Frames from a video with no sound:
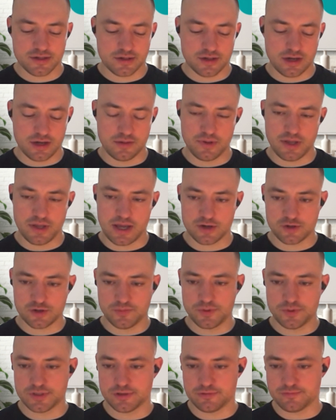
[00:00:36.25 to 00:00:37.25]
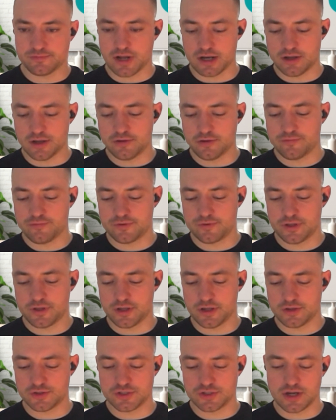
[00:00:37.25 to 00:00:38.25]
going to be attributing value to
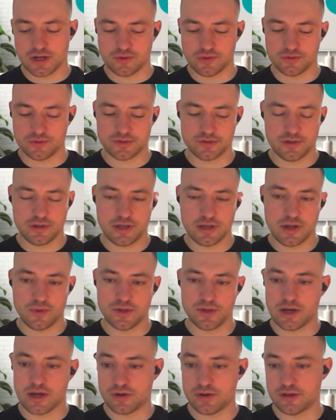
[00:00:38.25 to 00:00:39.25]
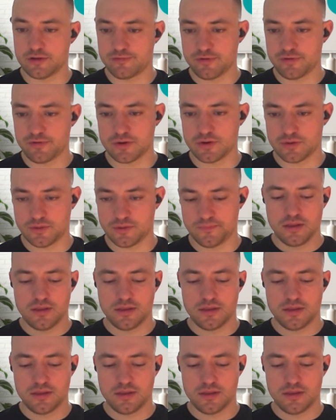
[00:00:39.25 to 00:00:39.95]
those channels lower down in the funnel